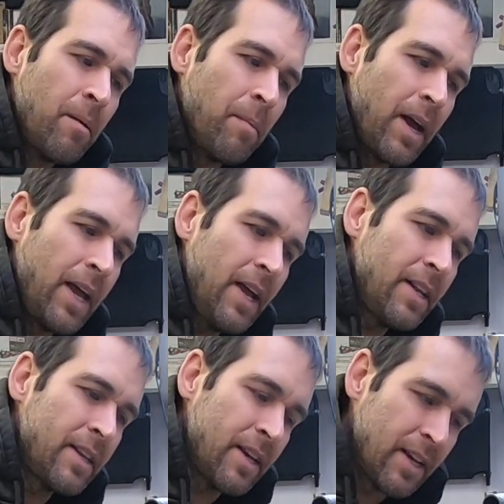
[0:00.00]
my
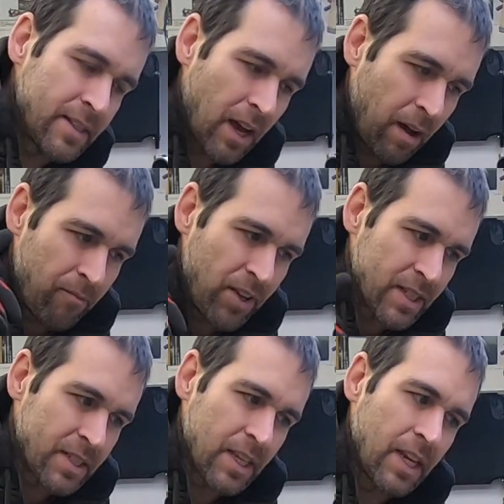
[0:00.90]
head is
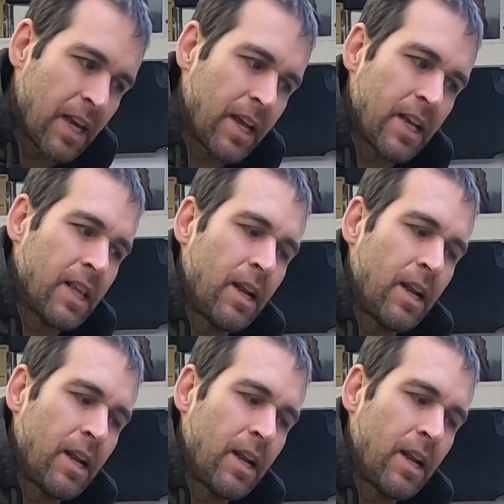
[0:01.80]
obviously getting a